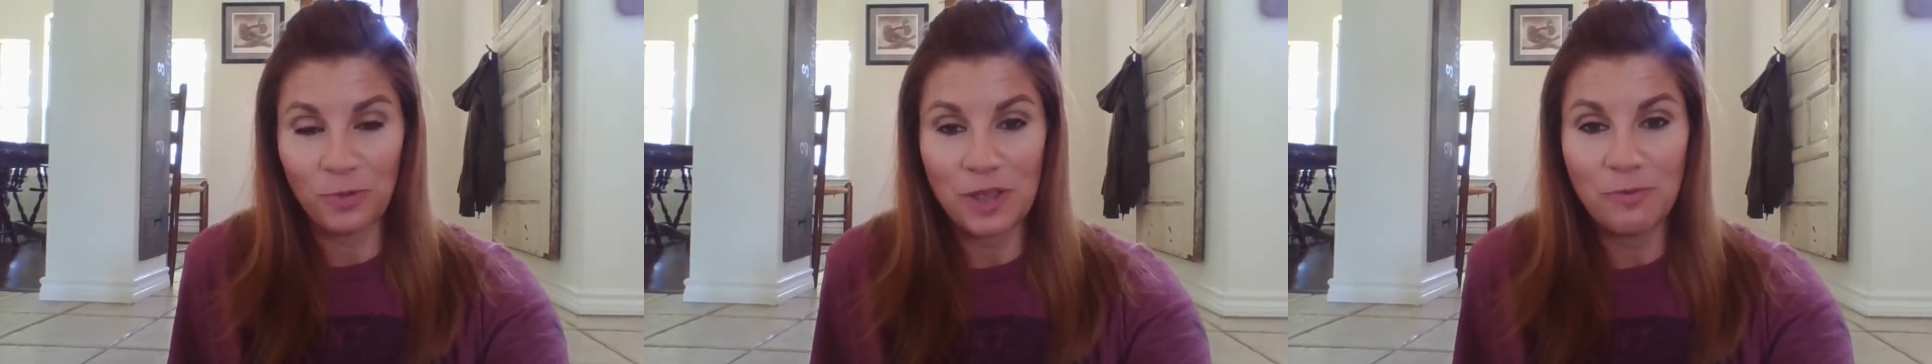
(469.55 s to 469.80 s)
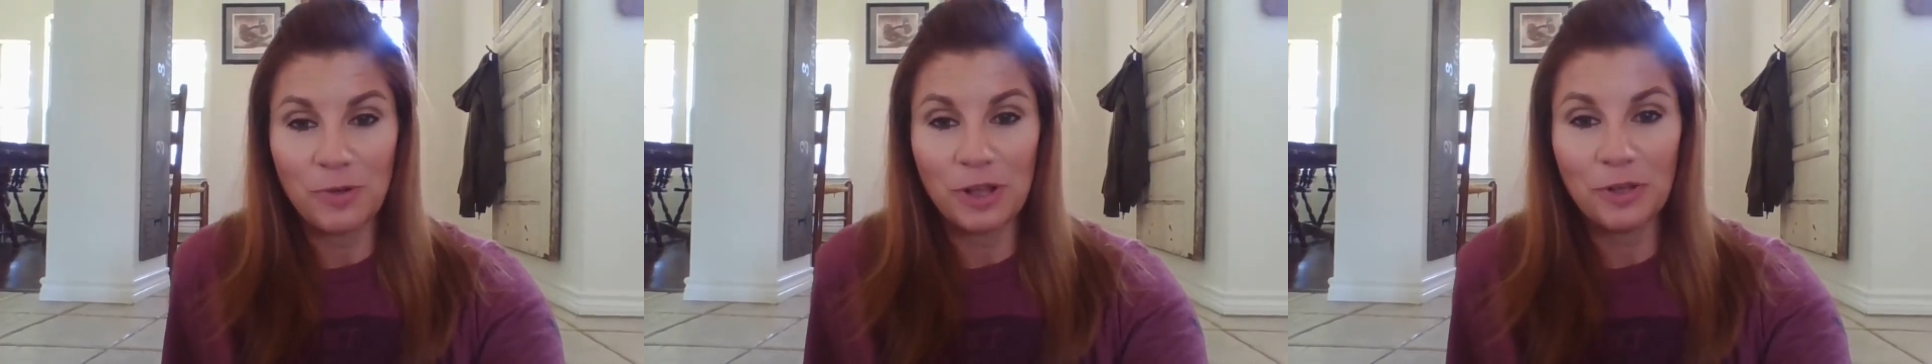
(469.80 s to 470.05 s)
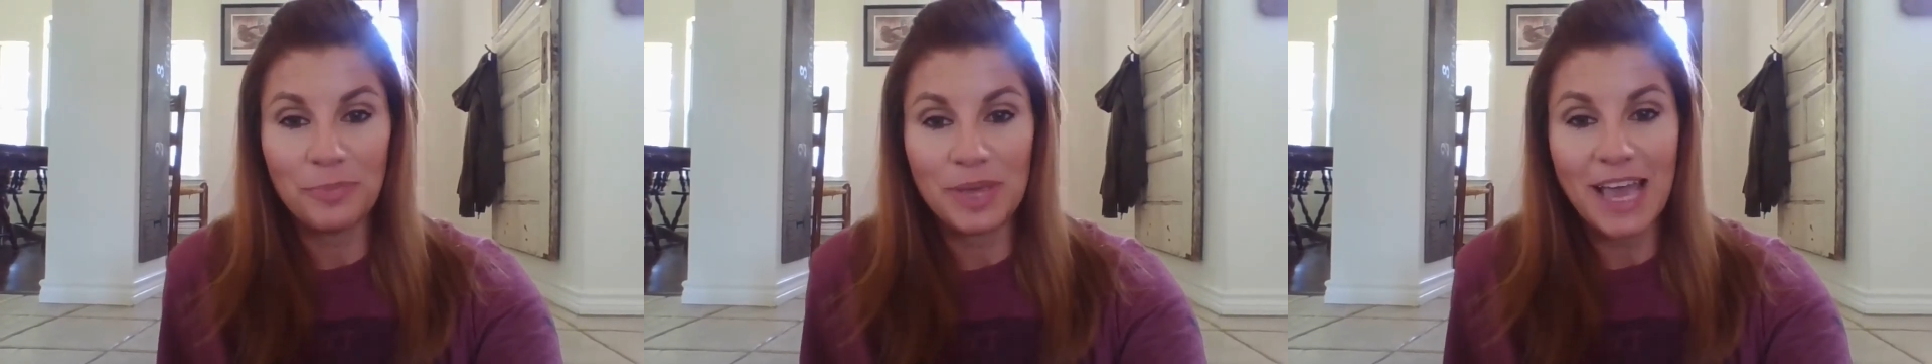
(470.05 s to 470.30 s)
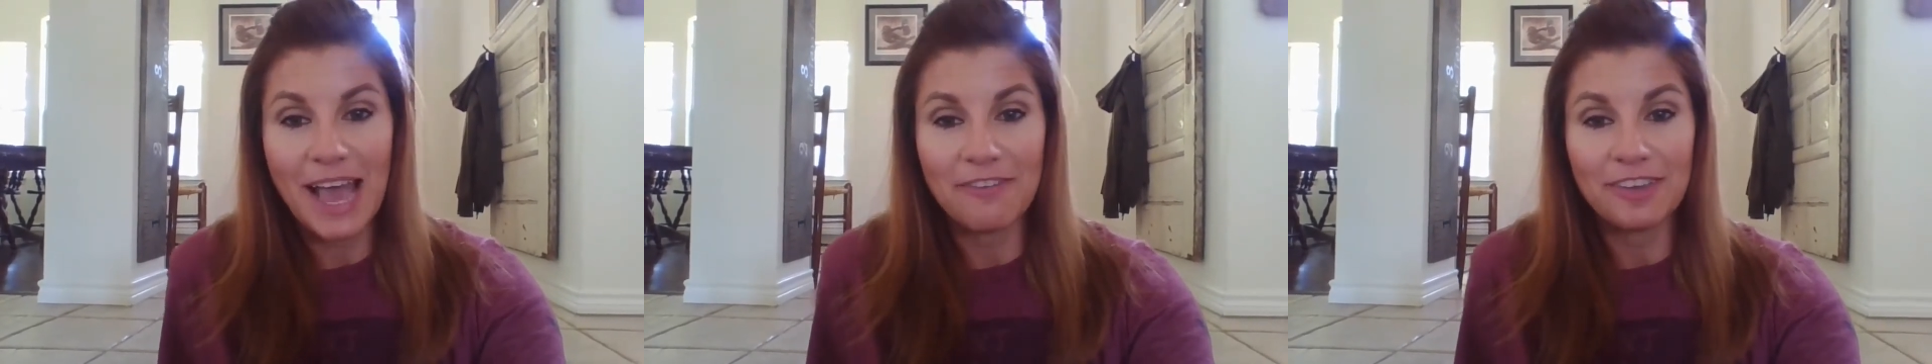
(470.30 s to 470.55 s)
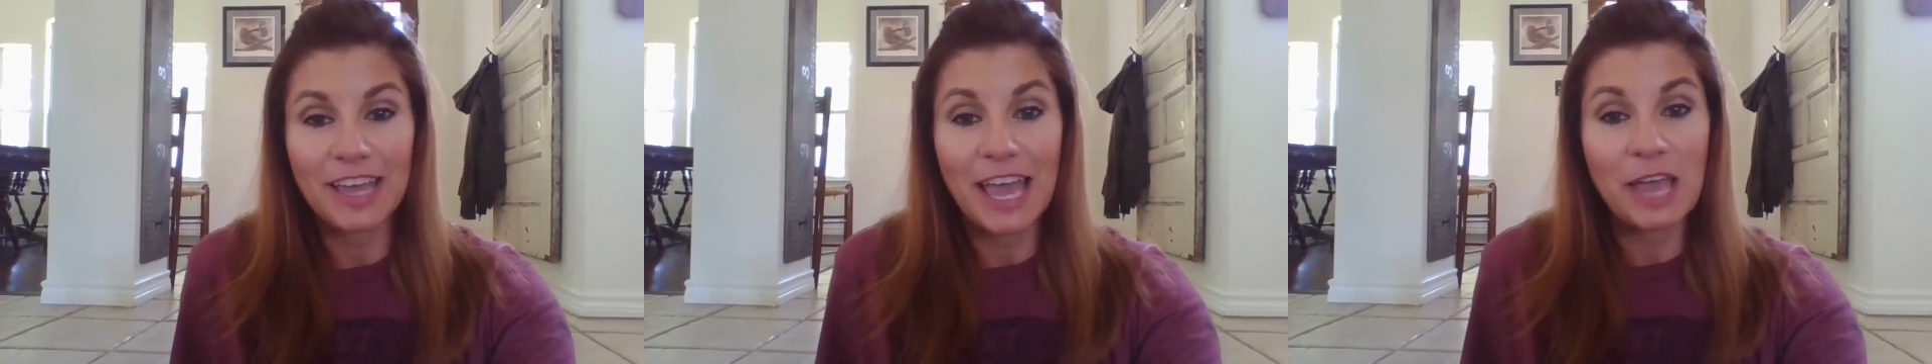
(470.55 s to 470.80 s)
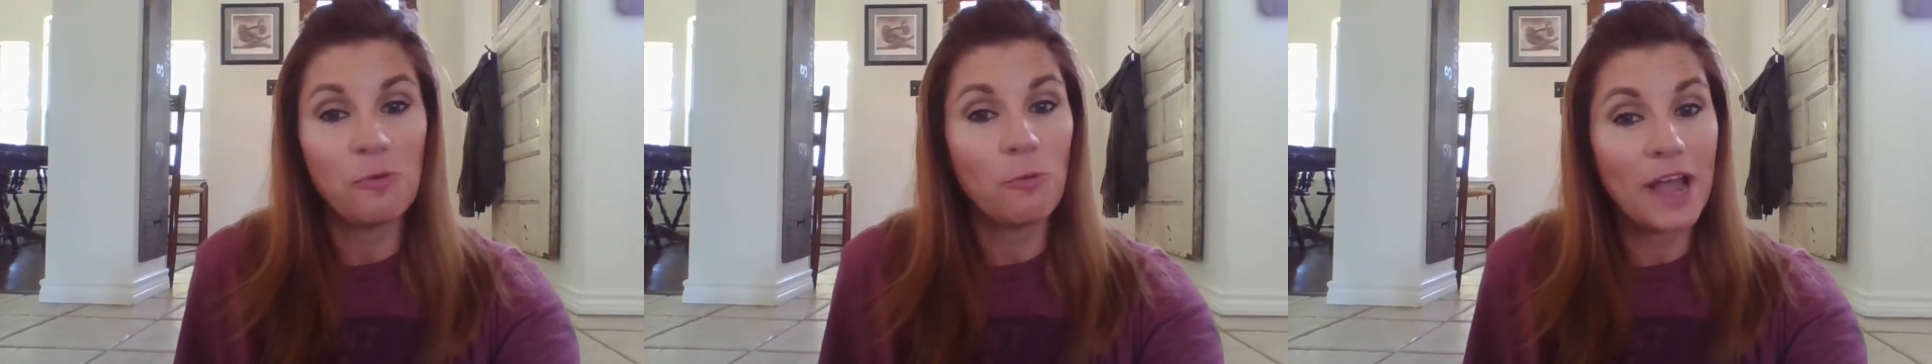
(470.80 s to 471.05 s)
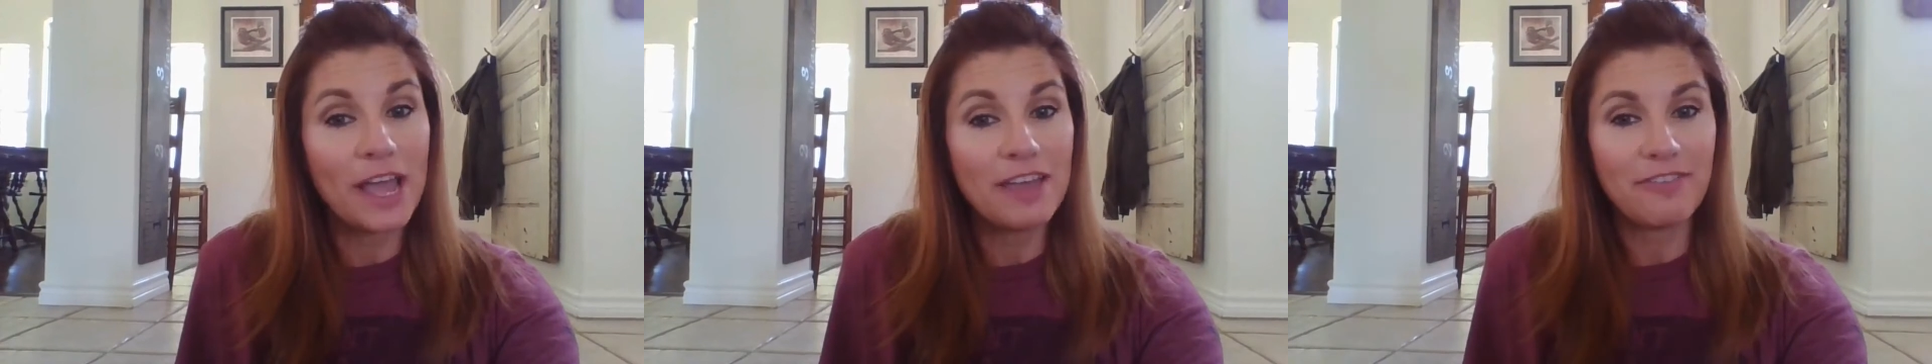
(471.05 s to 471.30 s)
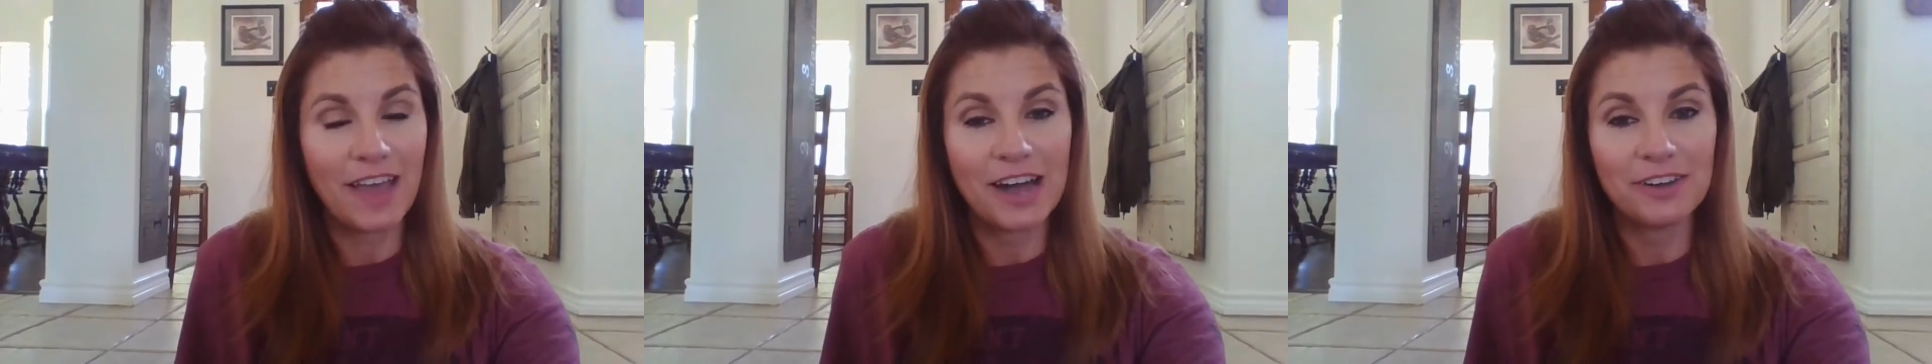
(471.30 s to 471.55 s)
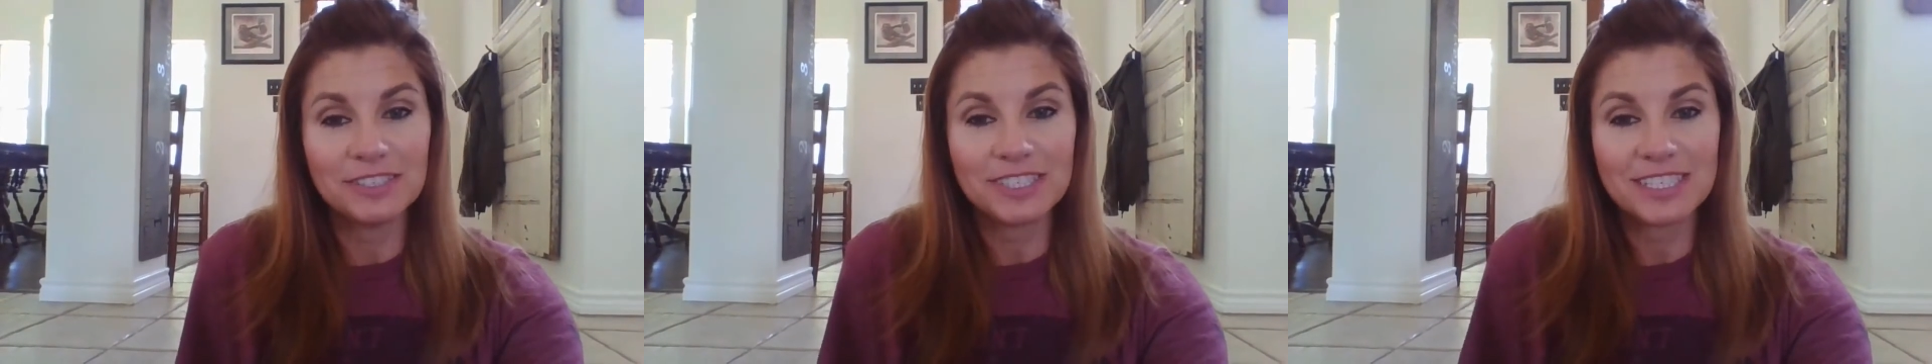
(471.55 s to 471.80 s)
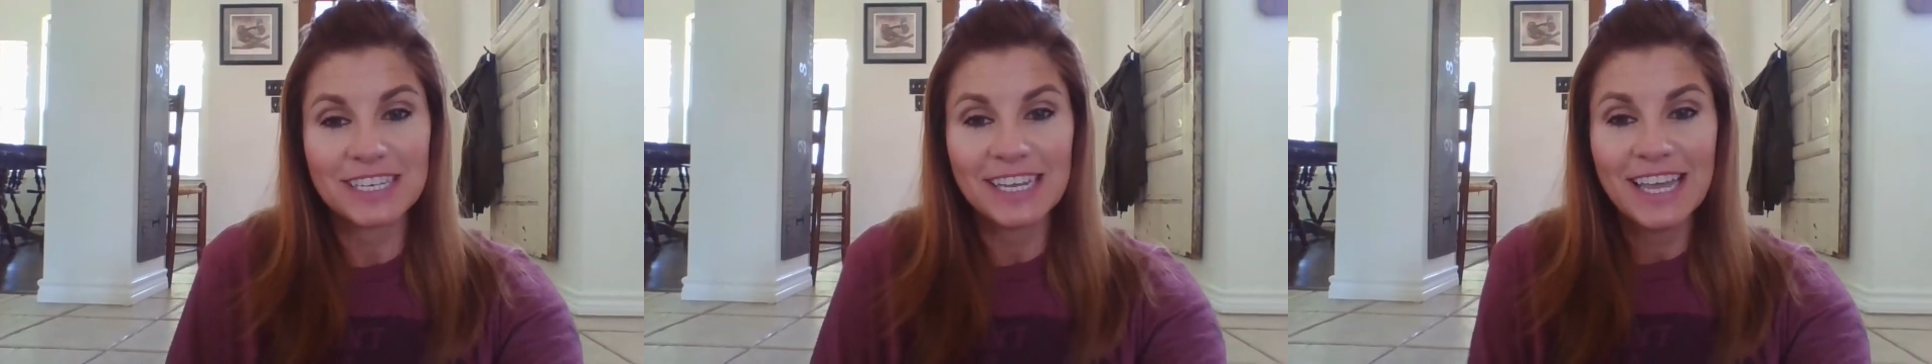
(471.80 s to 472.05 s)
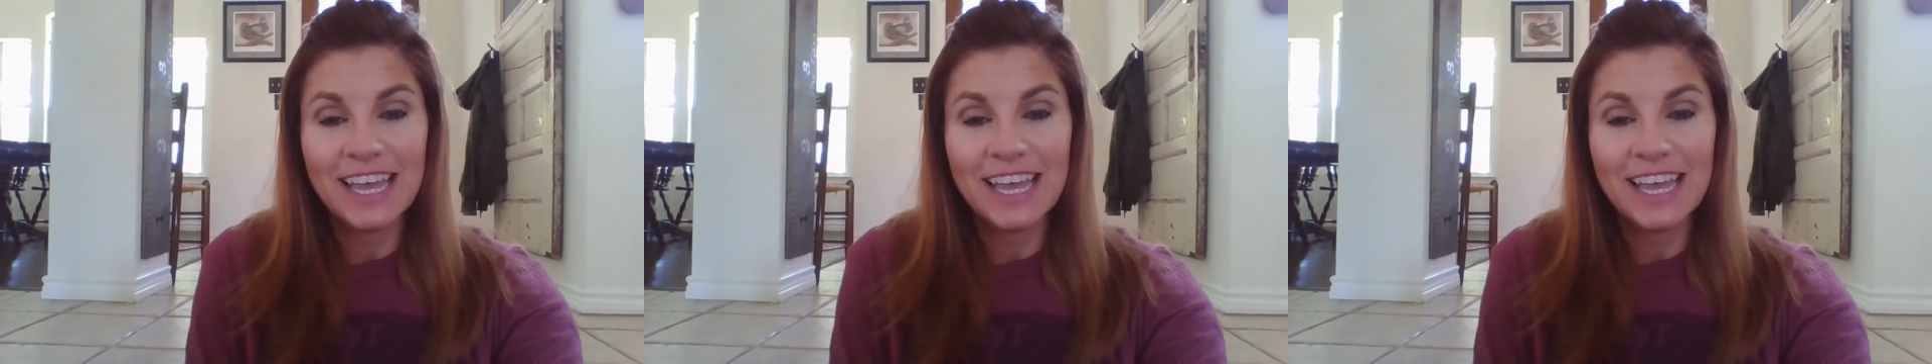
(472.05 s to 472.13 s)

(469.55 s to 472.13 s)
we will be having a wave out